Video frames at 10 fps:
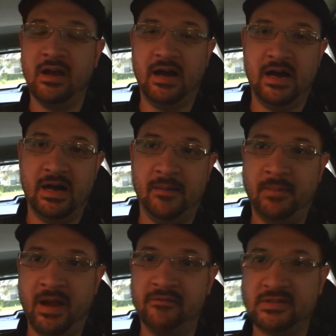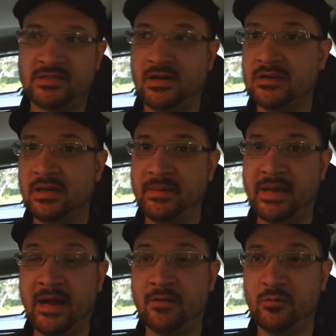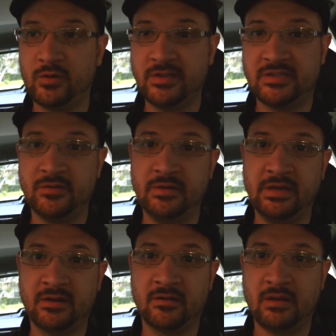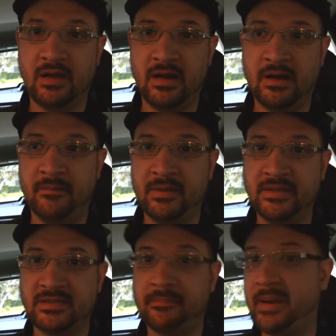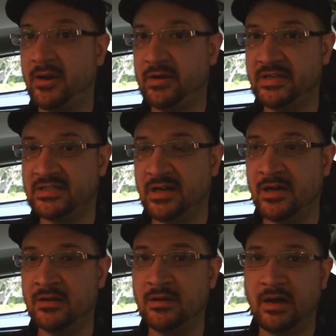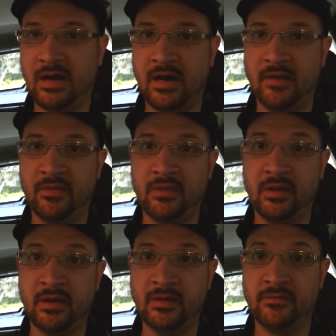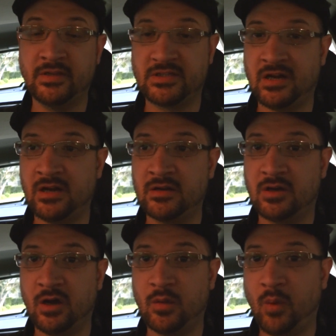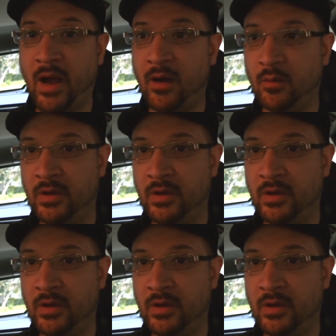Um, I have a song coming out really soon here. Um, it's a parody song on the, the song called Wild